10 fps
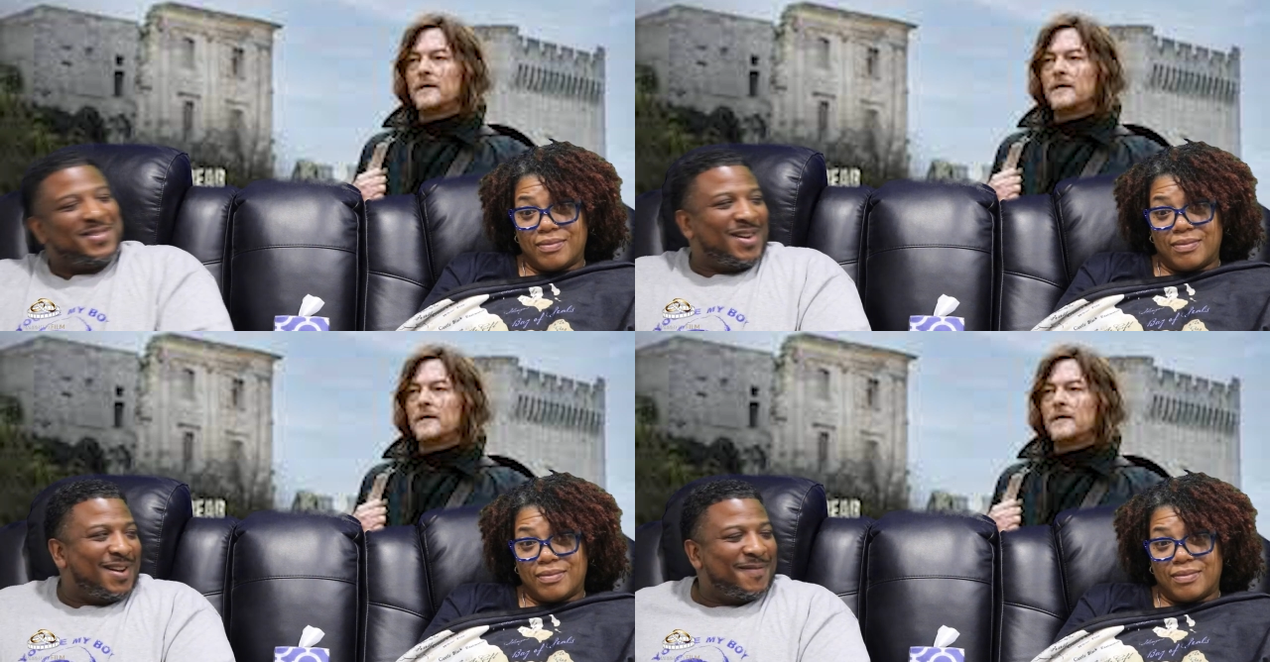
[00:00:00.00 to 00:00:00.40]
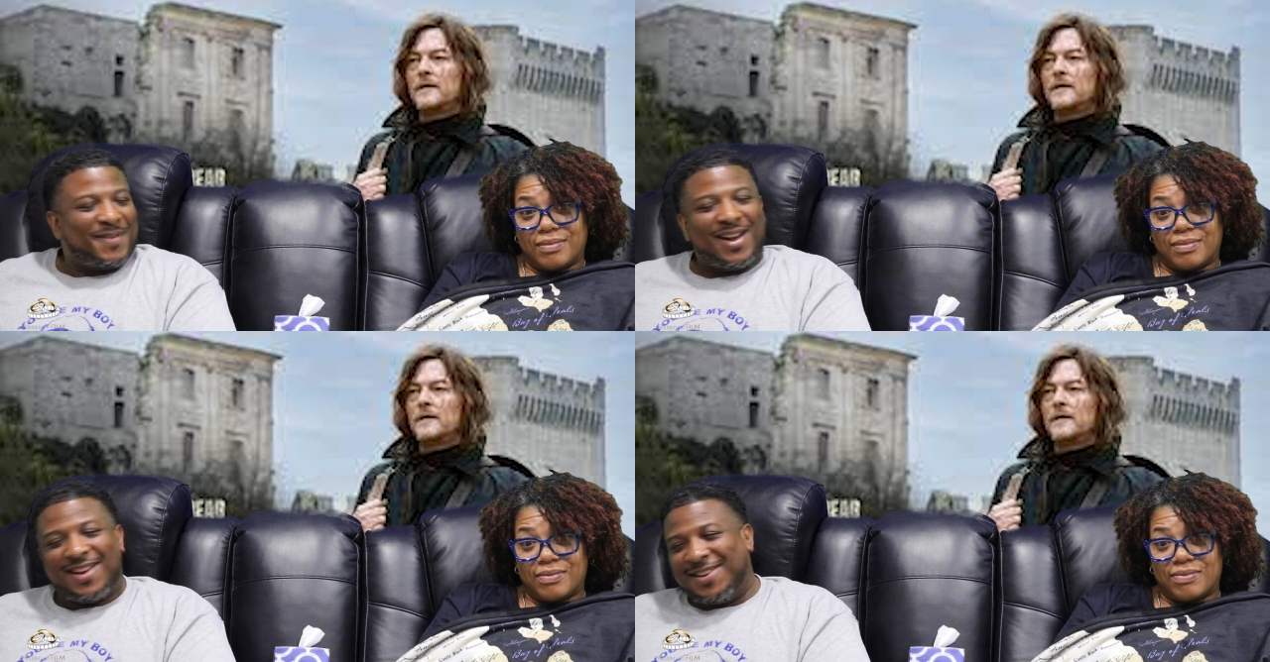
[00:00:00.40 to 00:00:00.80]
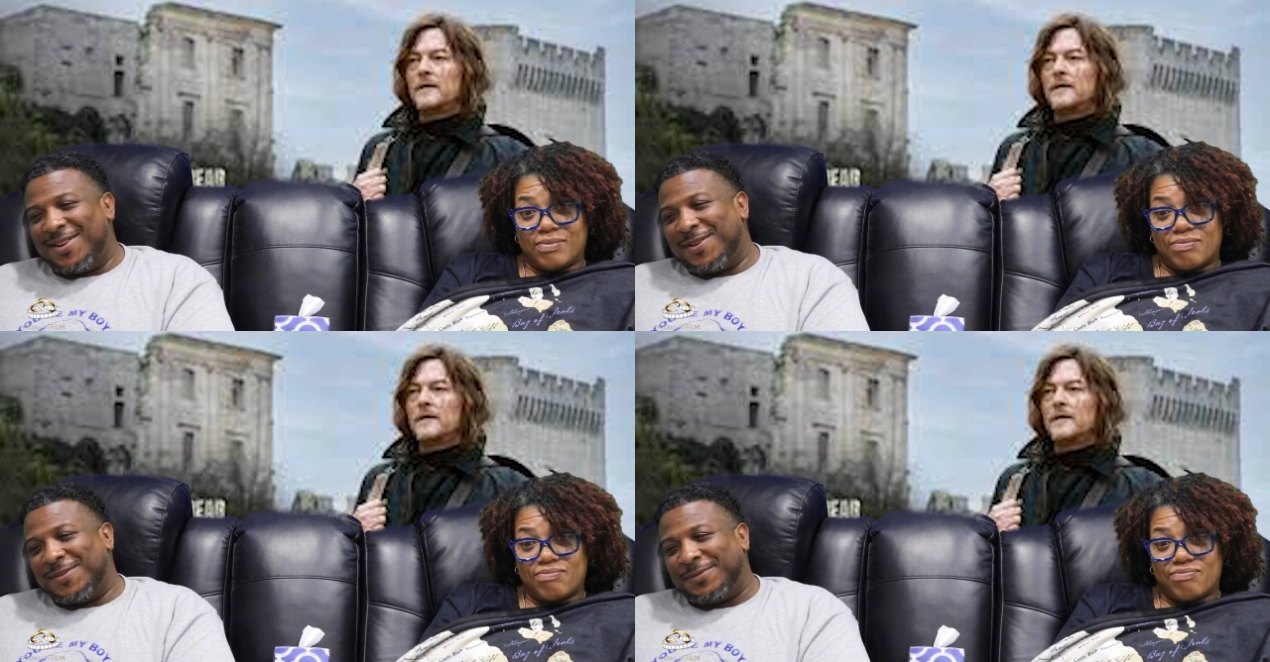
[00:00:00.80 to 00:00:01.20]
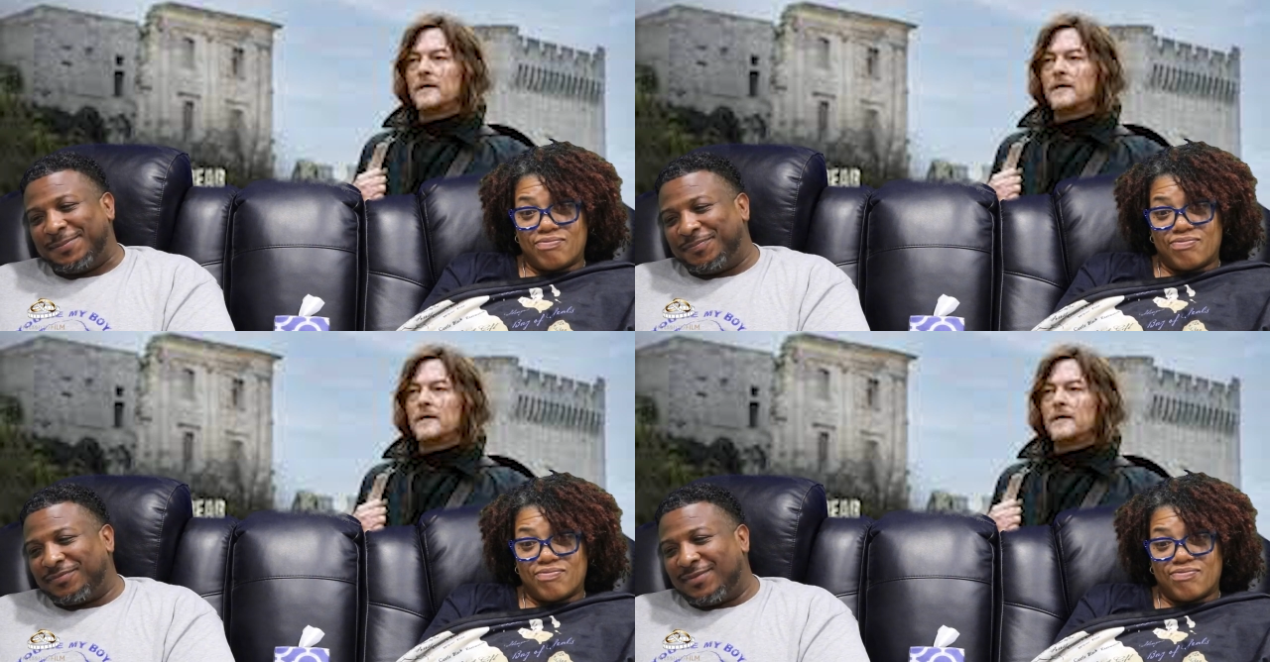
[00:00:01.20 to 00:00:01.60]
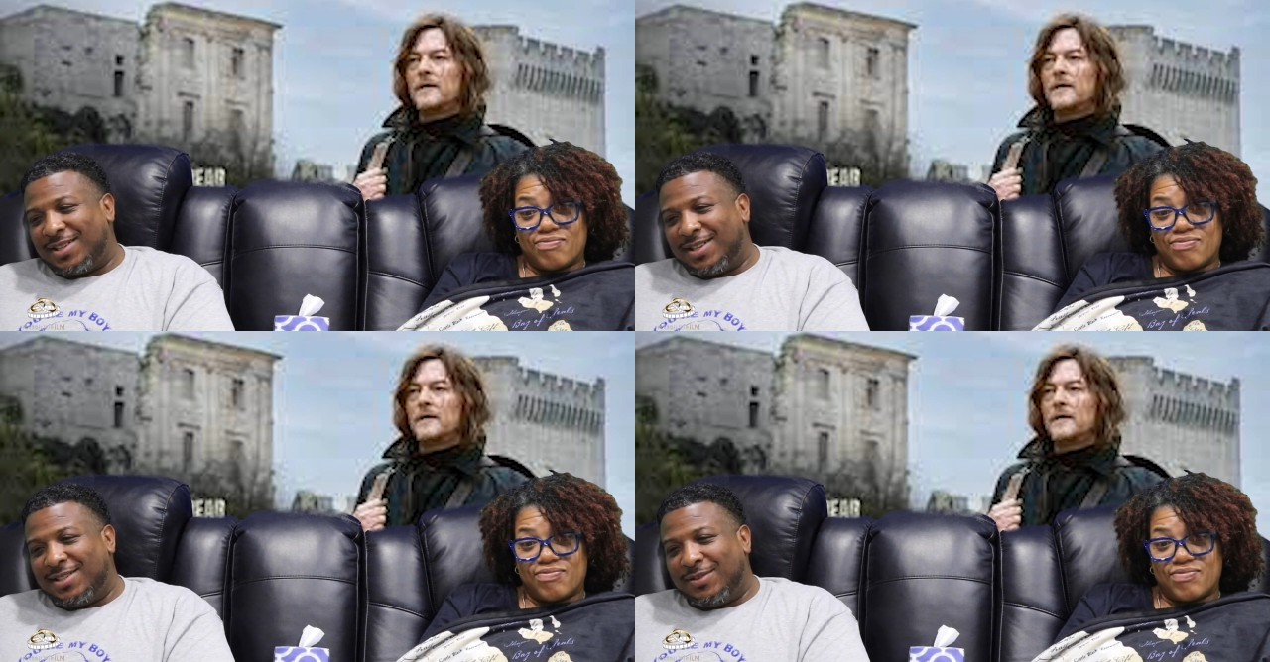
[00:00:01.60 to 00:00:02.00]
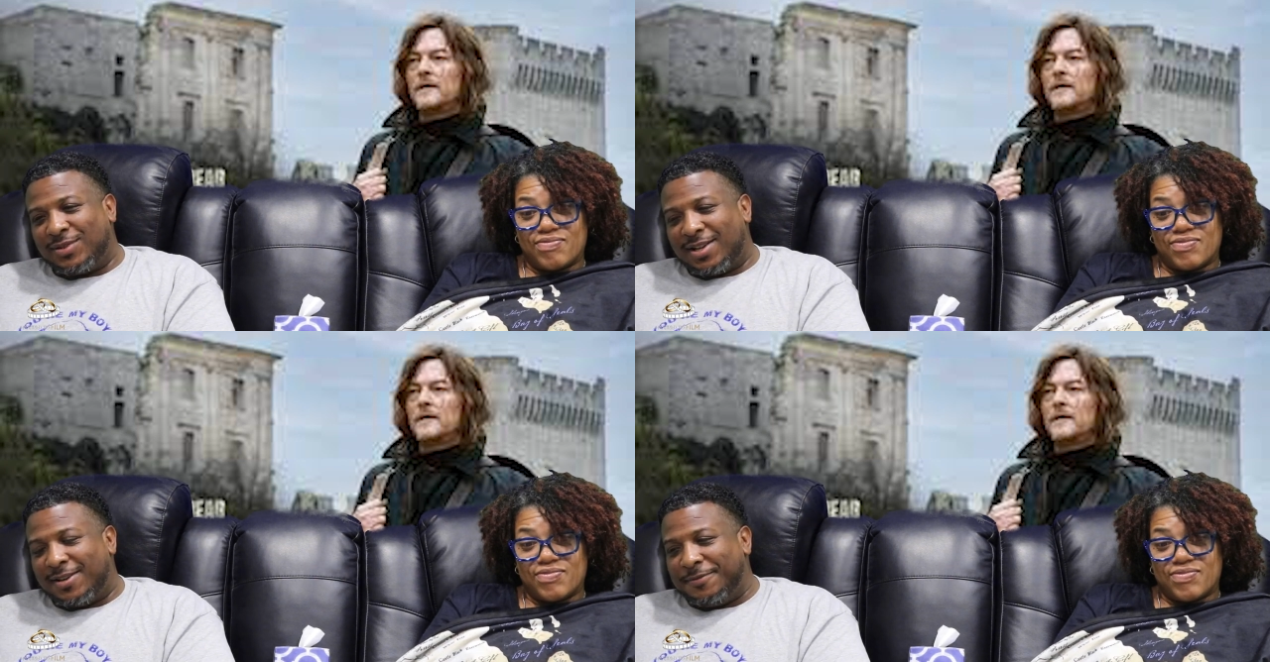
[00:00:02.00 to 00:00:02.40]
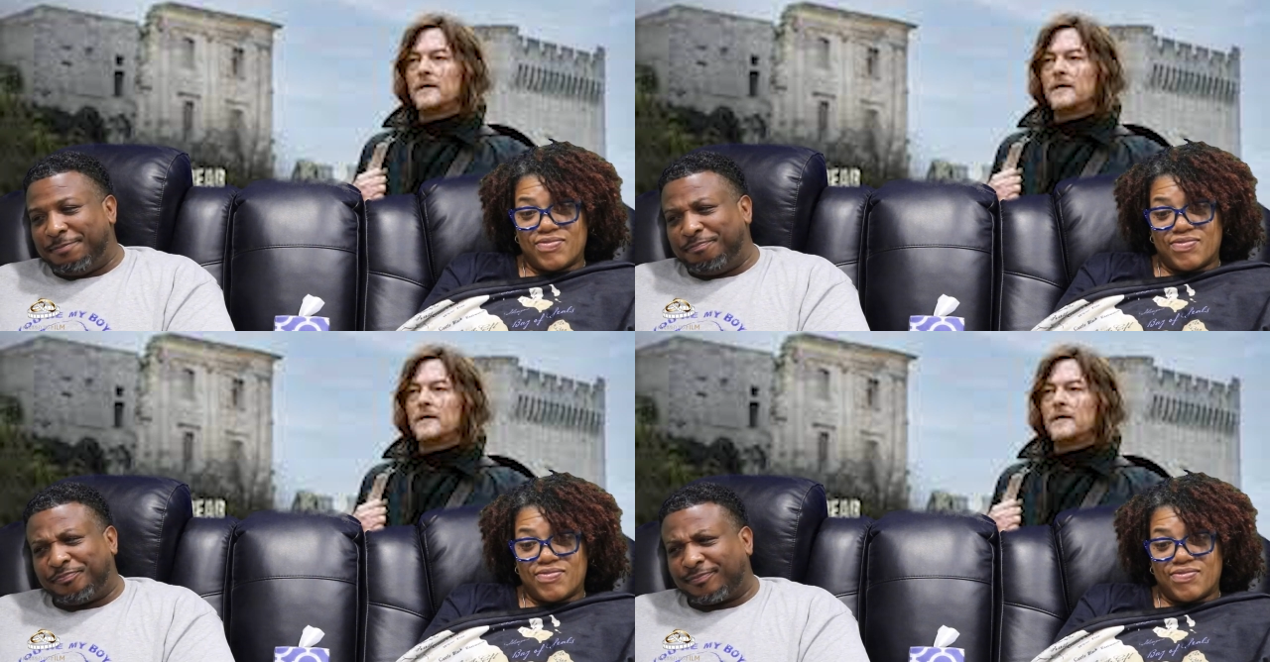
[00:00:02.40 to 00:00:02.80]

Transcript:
Speaker 1: trying to find Daryl. Cause he's um